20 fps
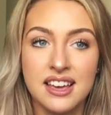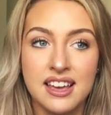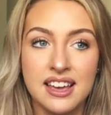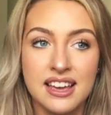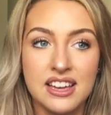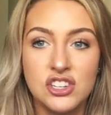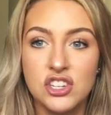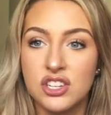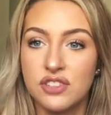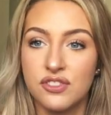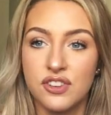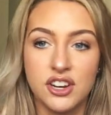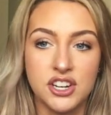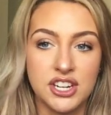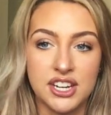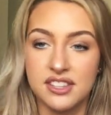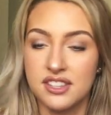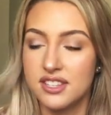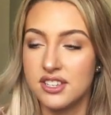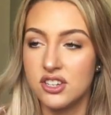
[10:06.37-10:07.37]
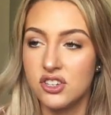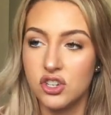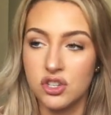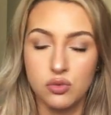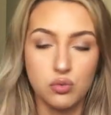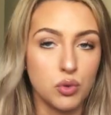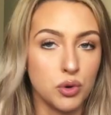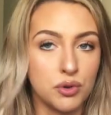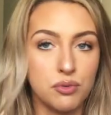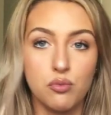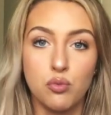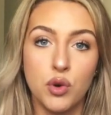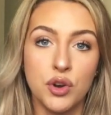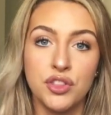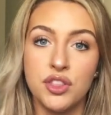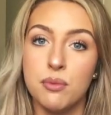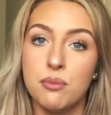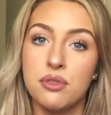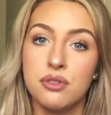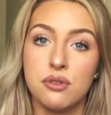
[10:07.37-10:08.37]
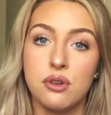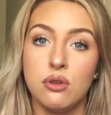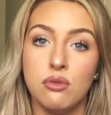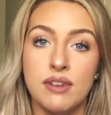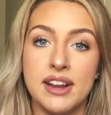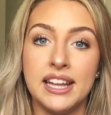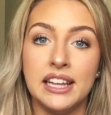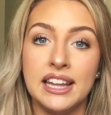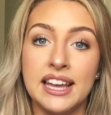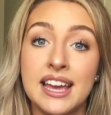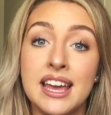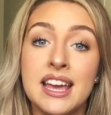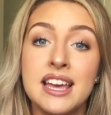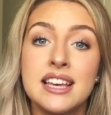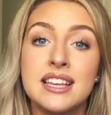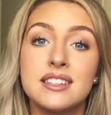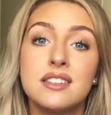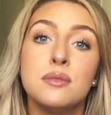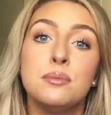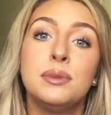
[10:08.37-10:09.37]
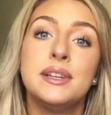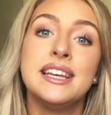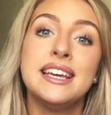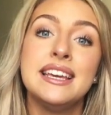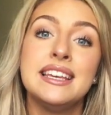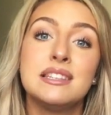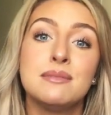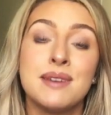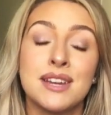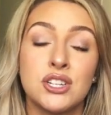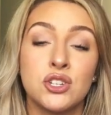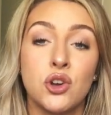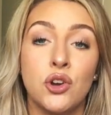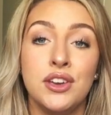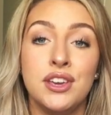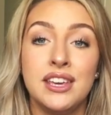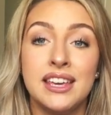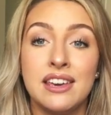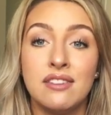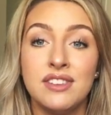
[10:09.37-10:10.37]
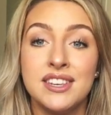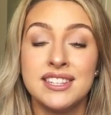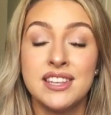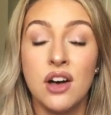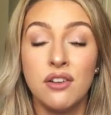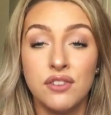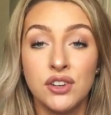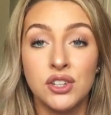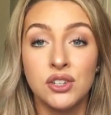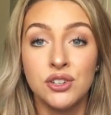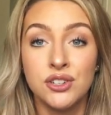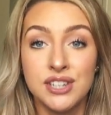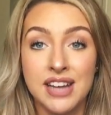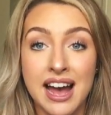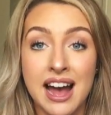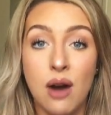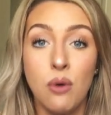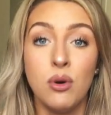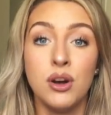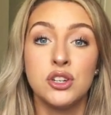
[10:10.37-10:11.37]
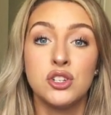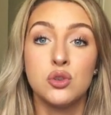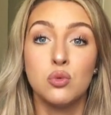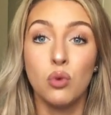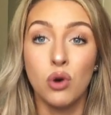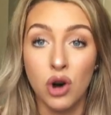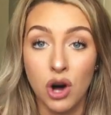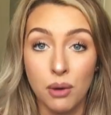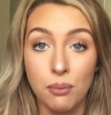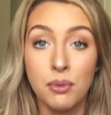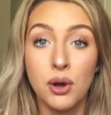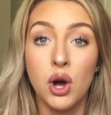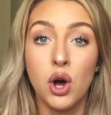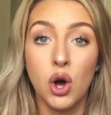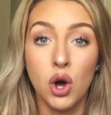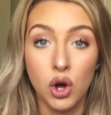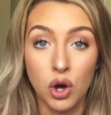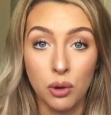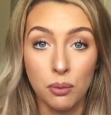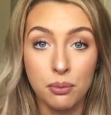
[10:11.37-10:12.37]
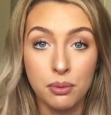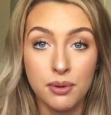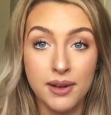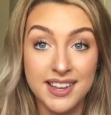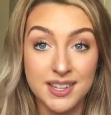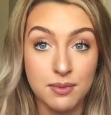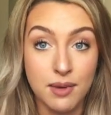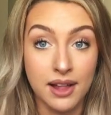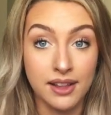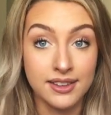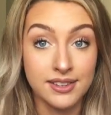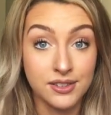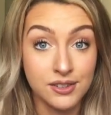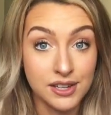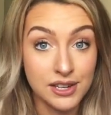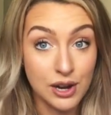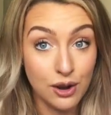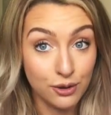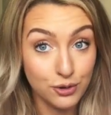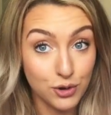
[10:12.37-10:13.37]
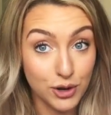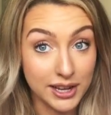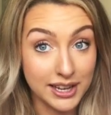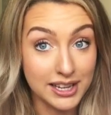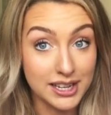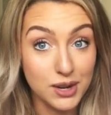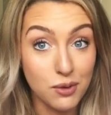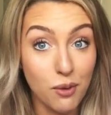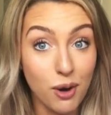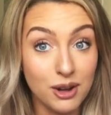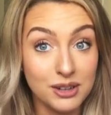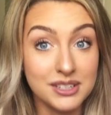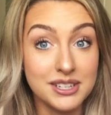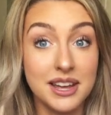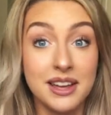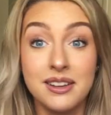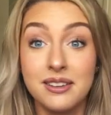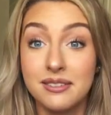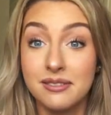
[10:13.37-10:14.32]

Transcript: It's just for a chance to just run them through really. So please make sure you give yourself a good hour to warm up, as well as, you know, drinking your water.